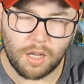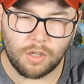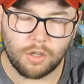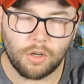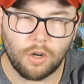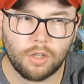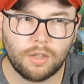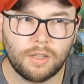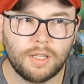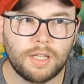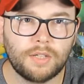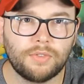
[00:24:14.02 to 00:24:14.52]

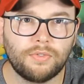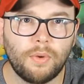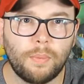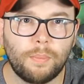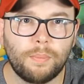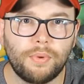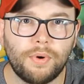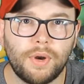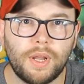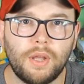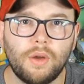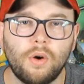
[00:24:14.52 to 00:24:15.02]
Got this for
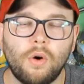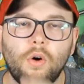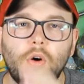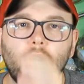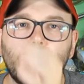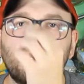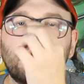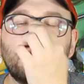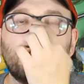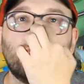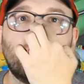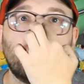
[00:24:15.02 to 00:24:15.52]

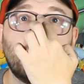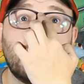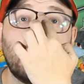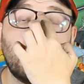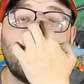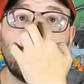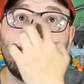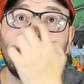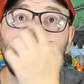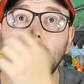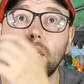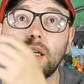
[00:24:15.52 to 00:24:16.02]

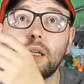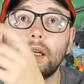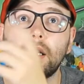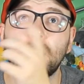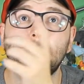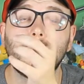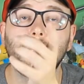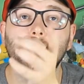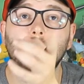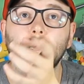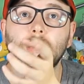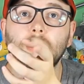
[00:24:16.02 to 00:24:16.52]
pre-ordering.
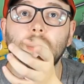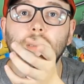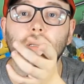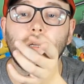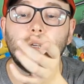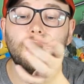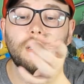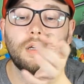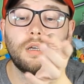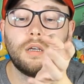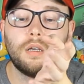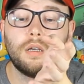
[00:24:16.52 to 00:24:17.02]

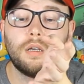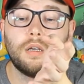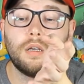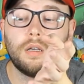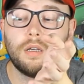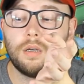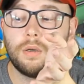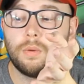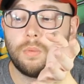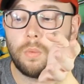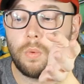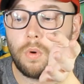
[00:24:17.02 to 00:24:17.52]

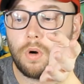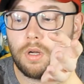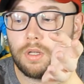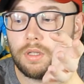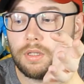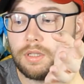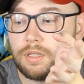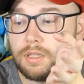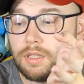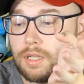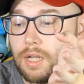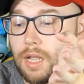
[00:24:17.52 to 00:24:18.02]
What?
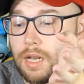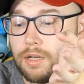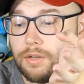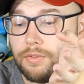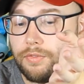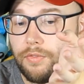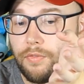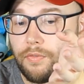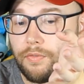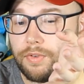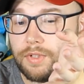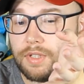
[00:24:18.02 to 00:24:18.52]
Gen
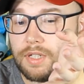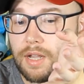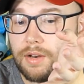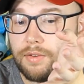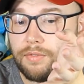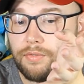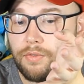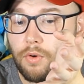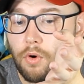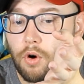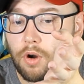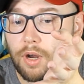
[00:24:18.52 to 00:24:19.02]

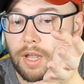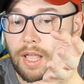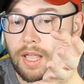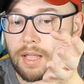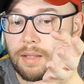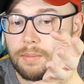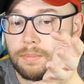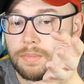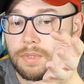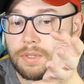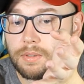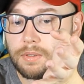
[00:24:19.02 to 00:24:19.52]
4
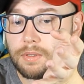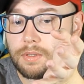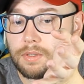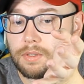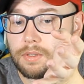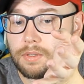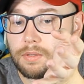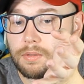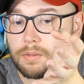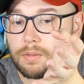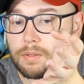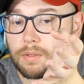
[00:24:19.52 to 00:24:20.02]

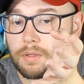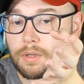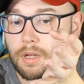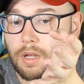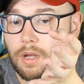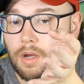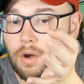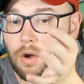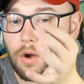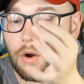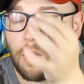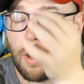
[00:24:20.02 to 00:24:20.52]
games.
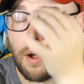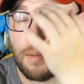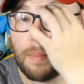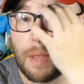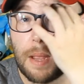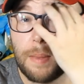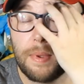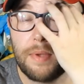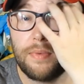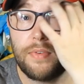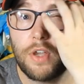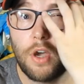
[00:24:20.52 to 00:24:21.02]

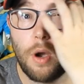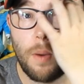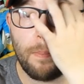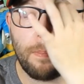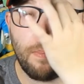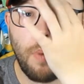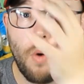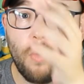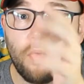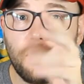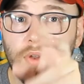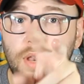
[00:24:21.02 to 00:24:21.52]
Maybe if you
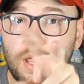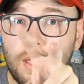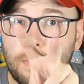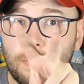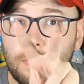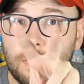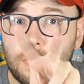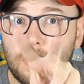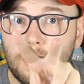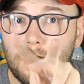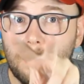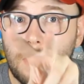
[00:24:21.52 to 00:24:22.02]
got both of
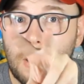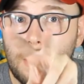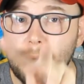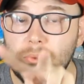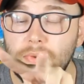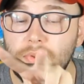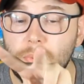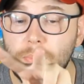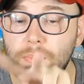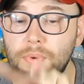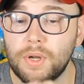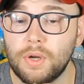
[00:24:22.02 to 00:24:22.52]
them. Maybe
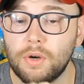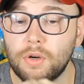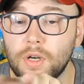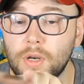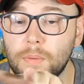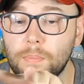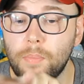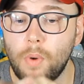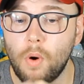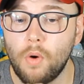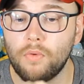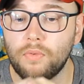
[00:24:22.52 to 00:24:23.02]
if you
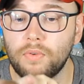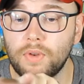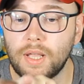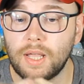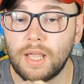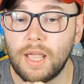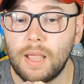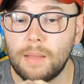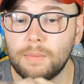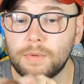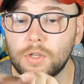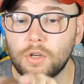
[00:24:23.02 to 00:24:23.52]
pre-ordered both of the
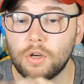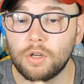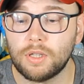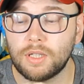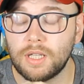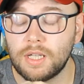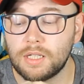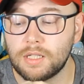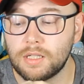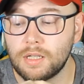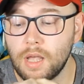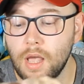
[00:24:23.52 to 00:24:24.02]
games, you got
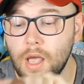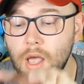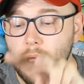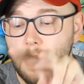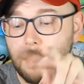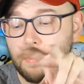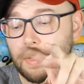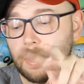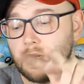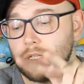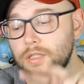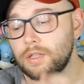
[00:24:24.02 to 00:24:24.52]
this.
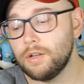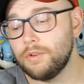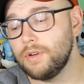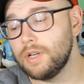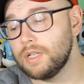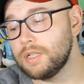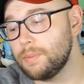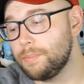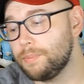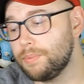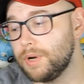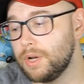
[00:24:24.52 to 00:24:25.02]
Because there
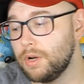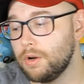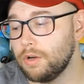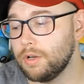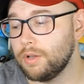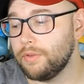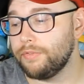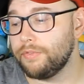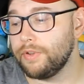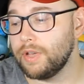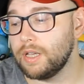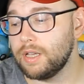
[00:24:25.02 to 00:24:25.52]
is a
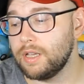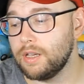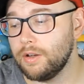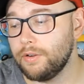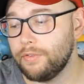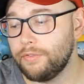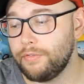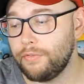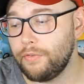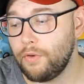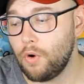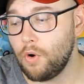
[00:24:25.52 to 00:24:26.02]
pre-order
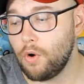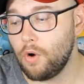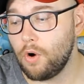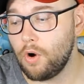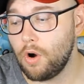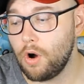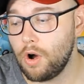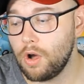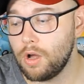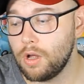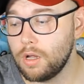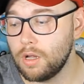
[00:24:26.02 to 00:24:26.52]
figure
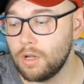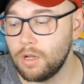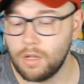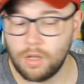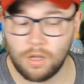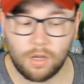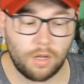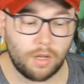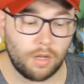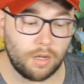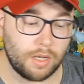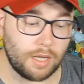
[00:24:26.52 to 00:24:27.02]
for
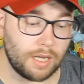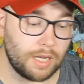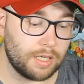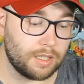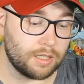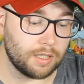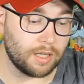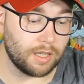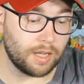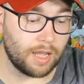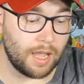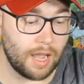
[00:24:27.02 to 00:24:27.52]

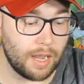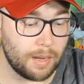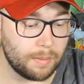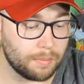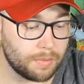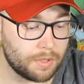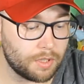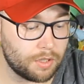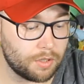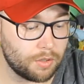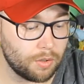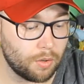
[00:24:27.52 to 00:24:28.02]
each of the
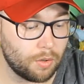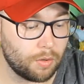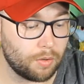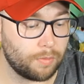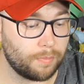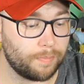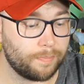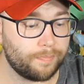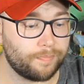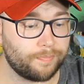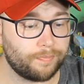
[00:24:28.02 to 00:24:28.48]
games. So